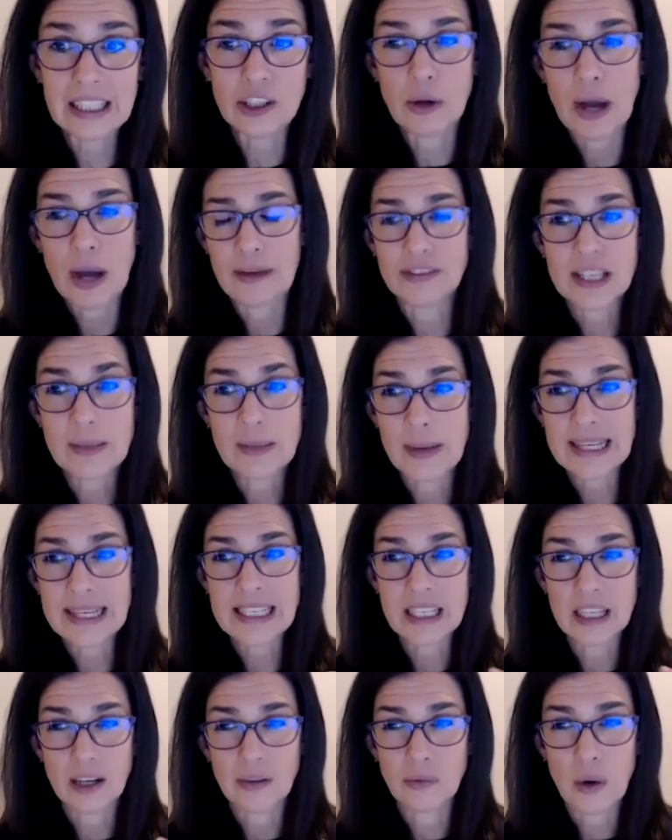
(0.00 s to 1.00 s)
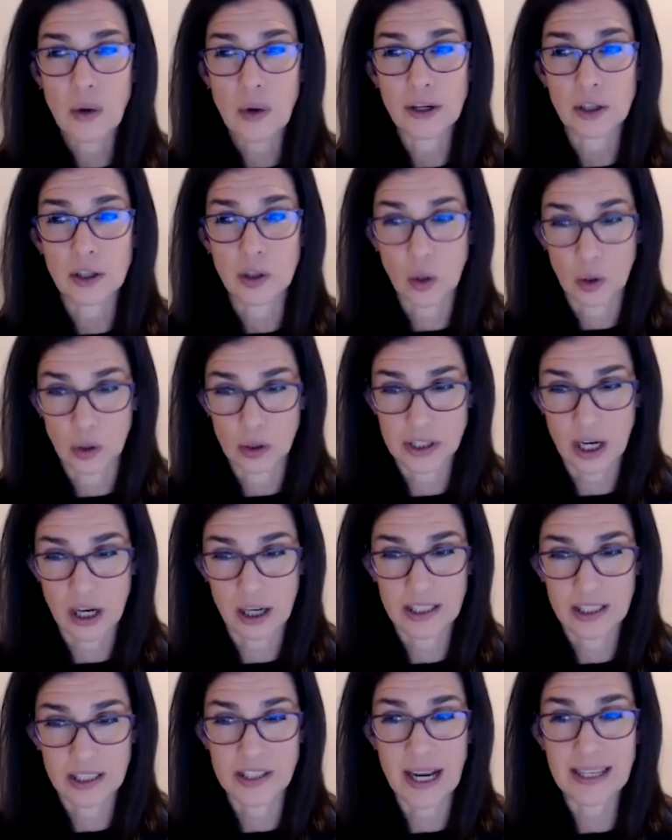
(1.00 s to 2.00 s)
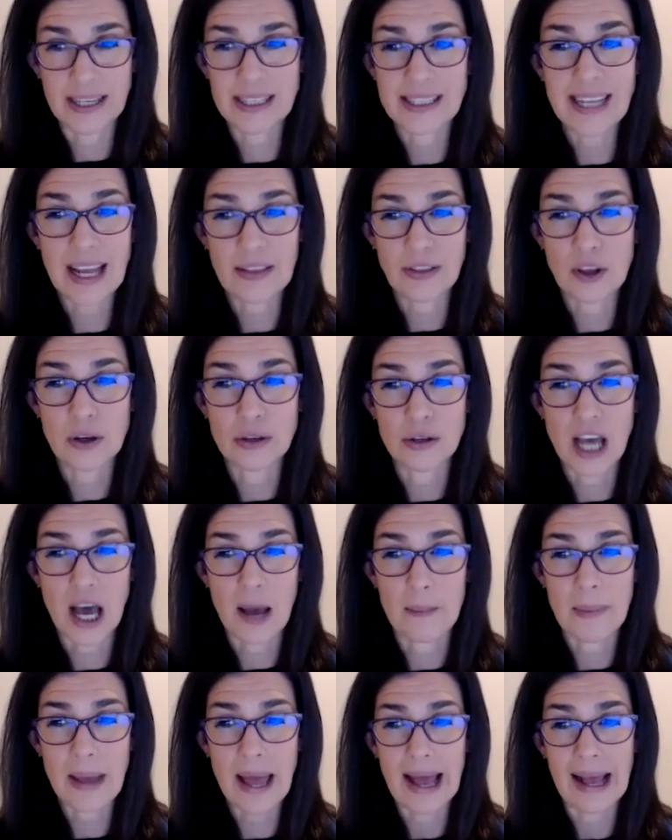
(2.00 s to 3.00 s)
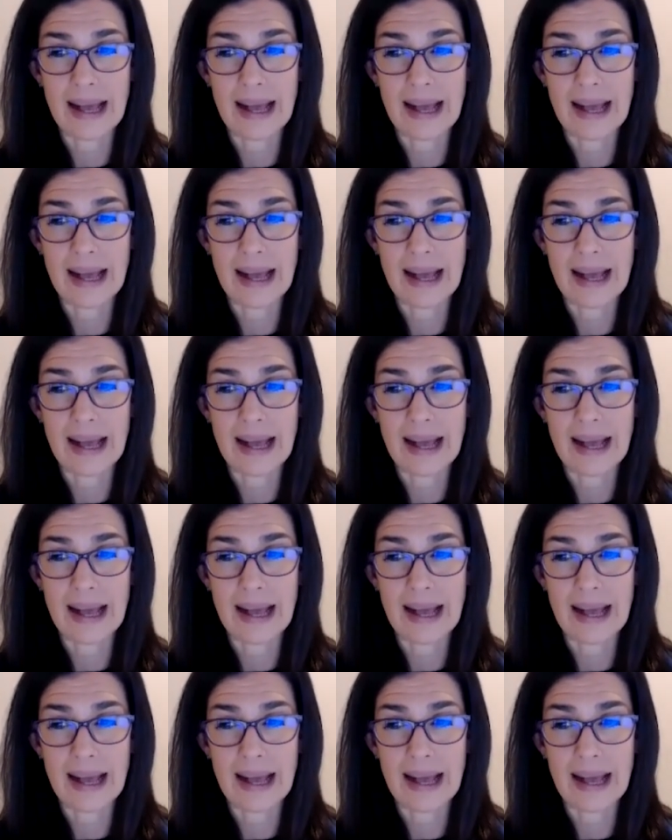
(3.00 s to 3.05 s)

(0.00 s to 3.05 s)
you have some idea of what your goals are because you had to set those up